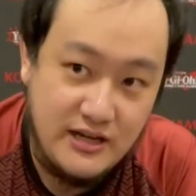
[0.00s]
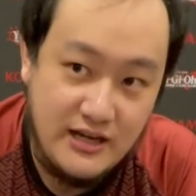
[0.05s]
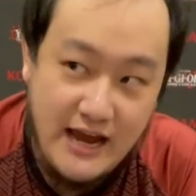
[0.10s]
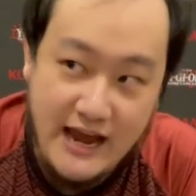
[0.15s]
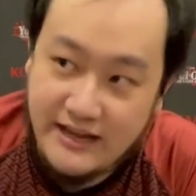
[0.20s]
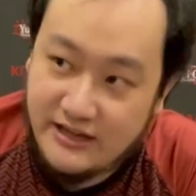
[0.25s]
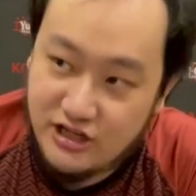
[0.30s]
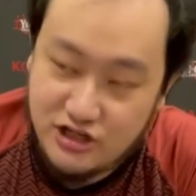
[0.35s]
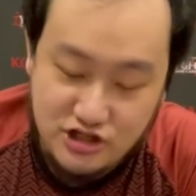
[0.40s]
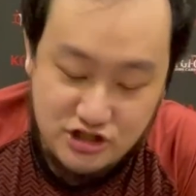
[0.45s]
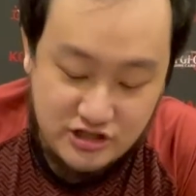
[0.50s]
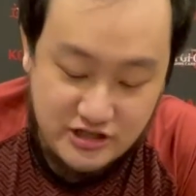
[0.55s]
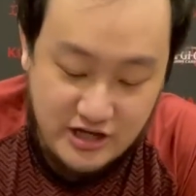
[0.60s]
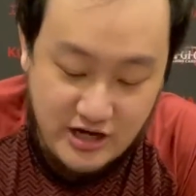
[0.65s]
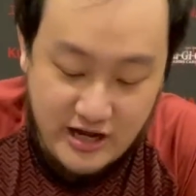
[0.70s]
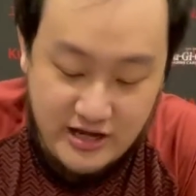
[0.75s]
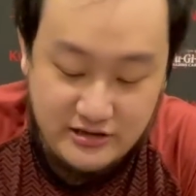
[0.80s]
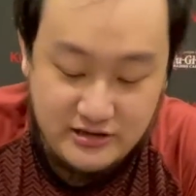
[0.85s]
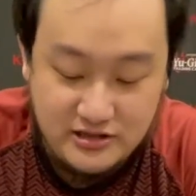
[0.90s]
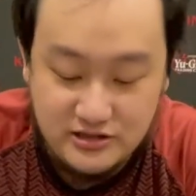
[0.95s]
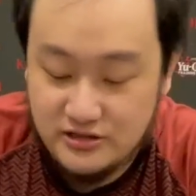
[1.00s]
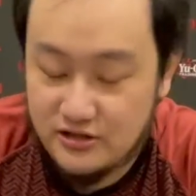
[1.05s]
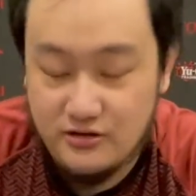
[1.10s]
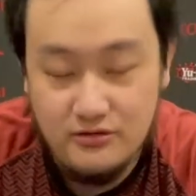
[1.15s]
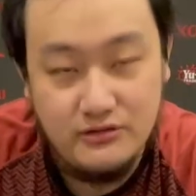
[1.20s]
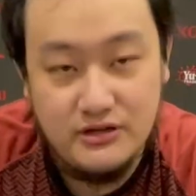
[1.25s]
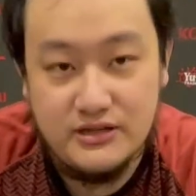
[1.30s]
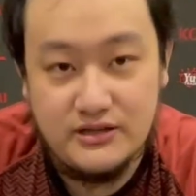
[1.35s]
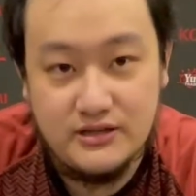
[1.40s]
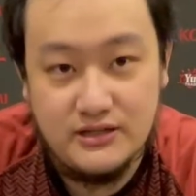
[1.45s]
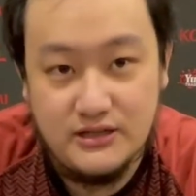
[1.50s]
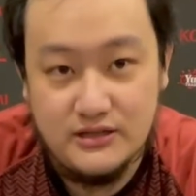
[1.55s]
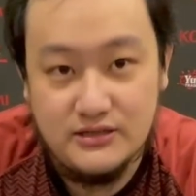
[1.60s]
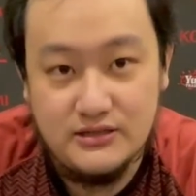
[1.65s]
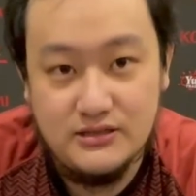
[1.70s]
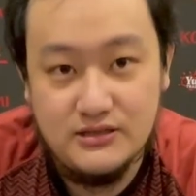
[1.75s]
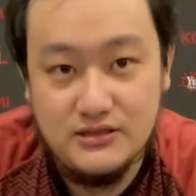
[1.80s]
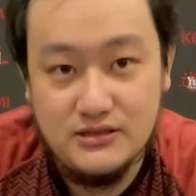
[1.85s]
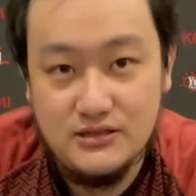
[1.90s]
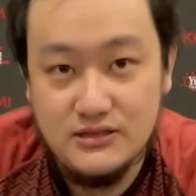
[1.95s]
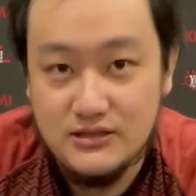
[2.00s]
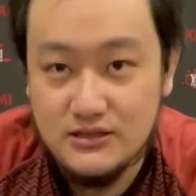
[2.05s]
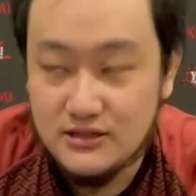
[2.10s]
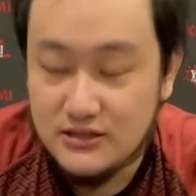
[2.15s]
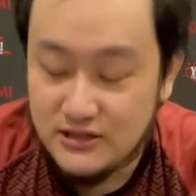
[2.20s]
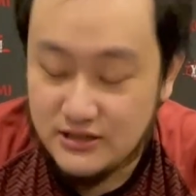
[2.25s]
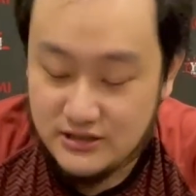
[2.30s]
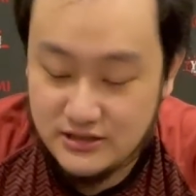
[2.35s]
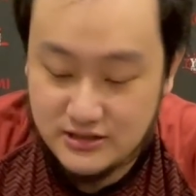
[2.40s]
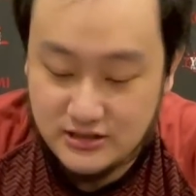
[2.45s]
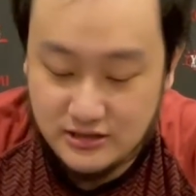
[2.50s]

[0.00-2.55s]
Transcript: and they just can't deal with it.